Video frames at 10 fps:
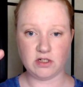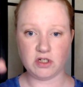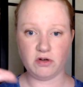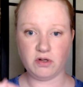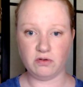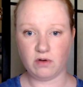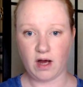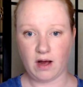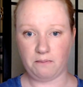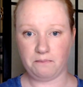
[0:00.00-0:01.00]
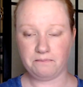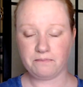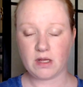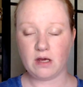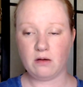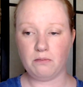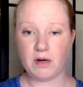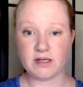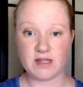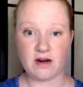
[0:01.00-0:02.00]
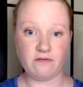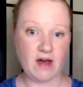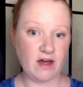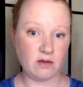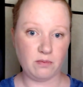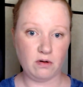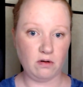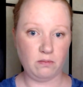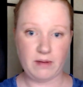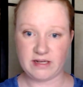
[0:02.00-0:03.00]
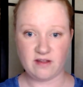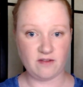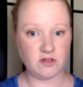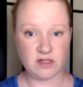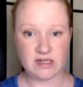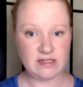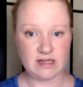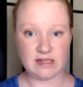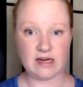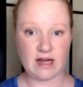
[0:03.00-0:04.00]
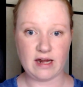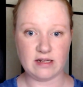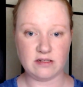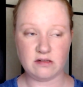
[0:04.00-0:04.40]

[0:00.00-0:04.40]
you books that are valuable based on those statistics, and it kind of